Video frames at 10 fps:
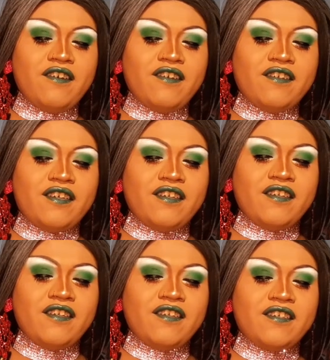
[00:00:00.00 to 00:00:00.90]
And then
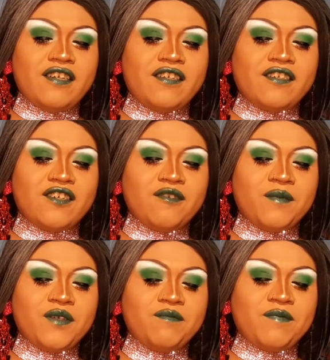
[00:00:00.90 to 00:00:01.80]
Emily, Danny,
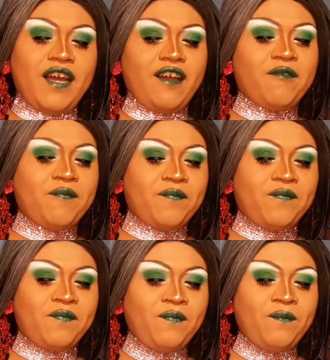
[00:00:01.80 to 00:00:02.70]
Jeremy. Yeah.
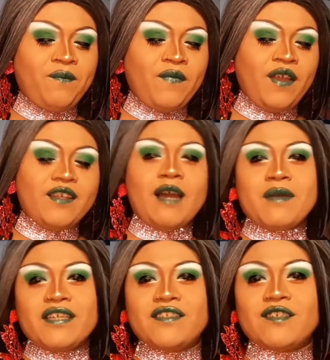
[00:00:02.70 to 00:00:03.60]
Yeah,
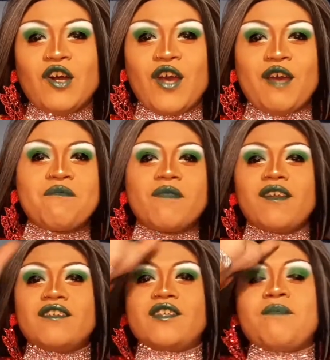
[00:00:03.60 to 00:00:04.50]
because, okay.
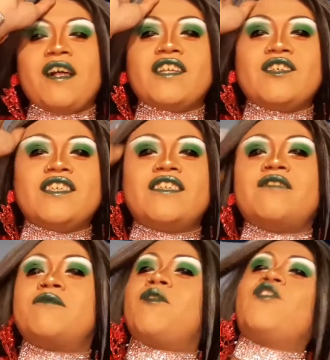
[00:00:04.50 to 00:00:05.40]
So plot
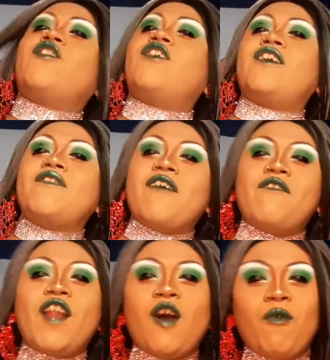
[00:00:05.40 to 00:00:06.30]
twist, spoiler alert, if you have
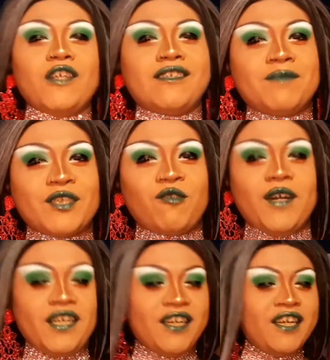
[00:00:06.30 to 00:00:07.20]
not watched episode
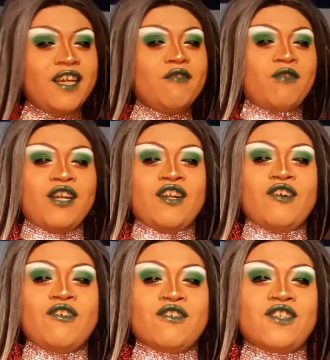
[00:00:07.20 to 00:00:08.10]
1. We're gonna
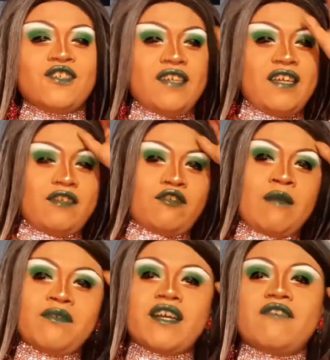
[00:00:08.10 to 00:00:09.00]
go to the
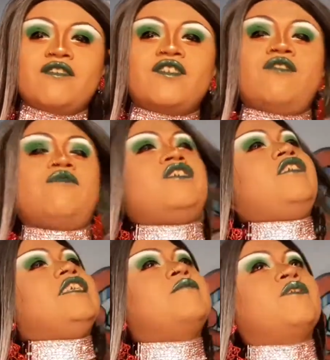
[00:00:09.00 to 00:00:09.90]
tribal council, which
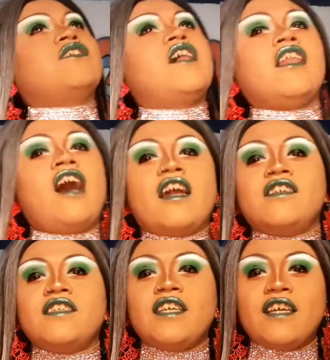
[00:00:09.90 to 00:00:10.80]
they spilled a lot
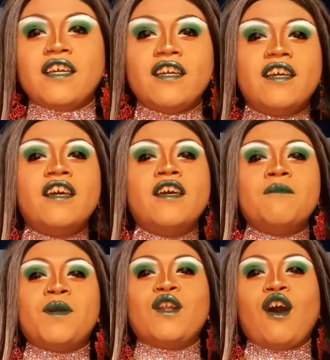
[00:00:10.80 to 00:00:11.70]
of tea.
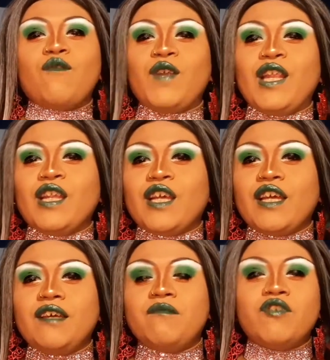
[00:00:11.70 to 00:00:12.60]
But not
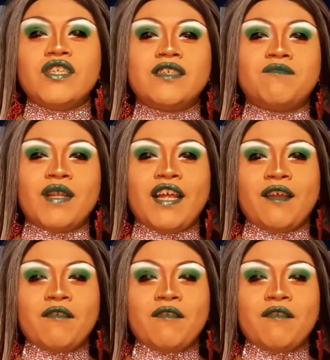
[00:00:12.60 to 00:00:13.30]
really, but like,